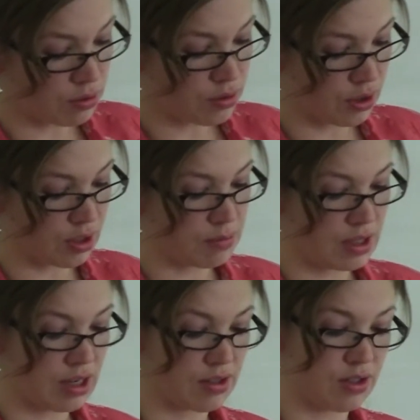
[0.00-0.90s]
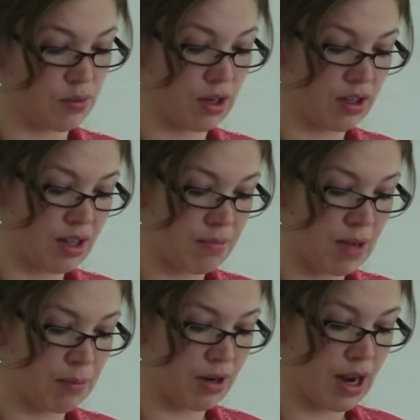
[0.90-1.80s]
circumstances where a club
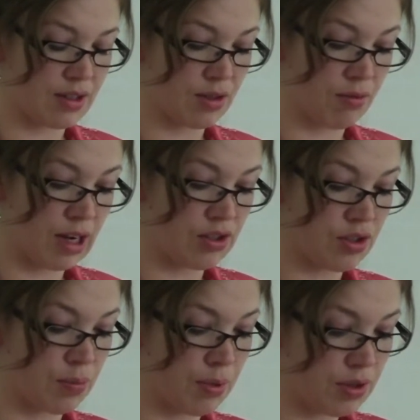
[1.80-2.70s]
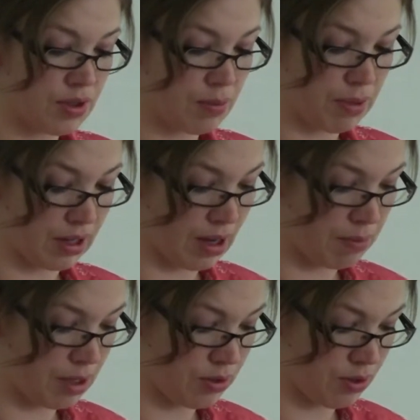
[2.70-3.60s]
member has arranged to personally pick
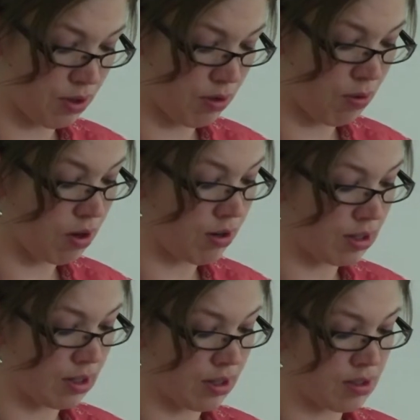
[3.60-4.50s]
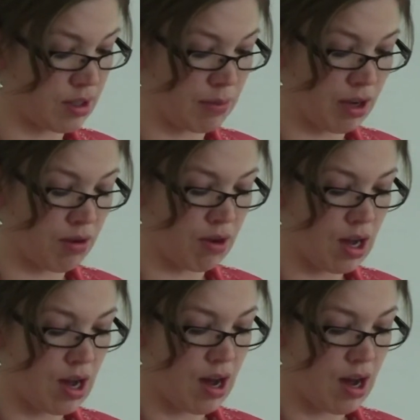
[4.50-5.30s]
up his or her order at the LCBO,